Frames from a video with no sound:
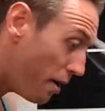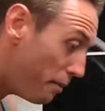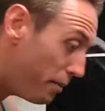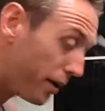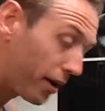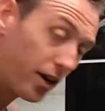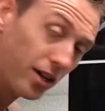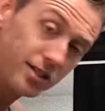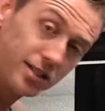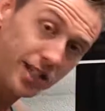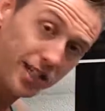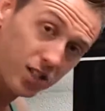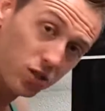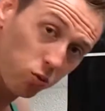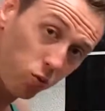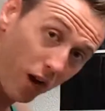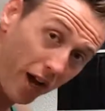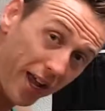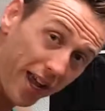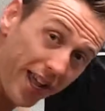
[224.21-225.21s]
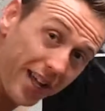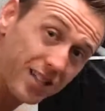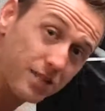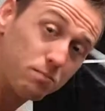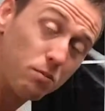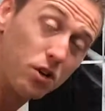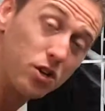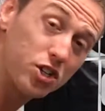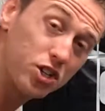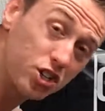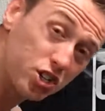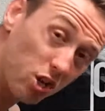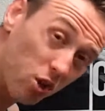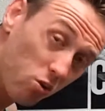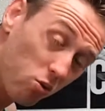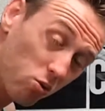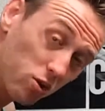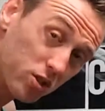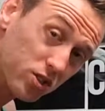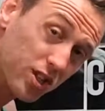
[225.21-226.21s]
because this way it's my
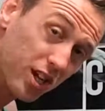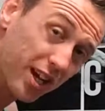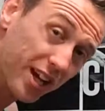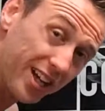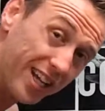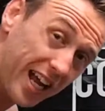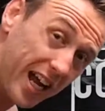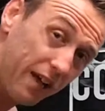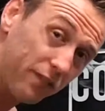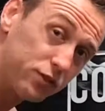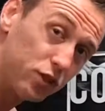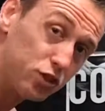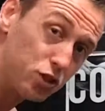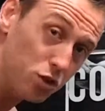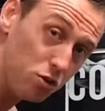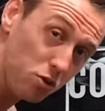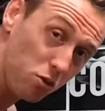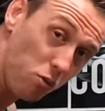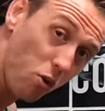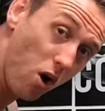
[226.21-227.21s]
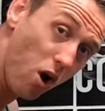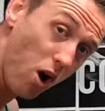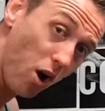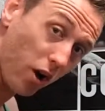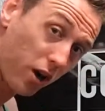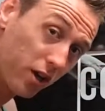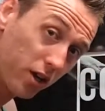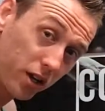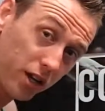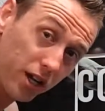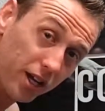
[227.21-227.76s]
shoulders that are going to have to do the work,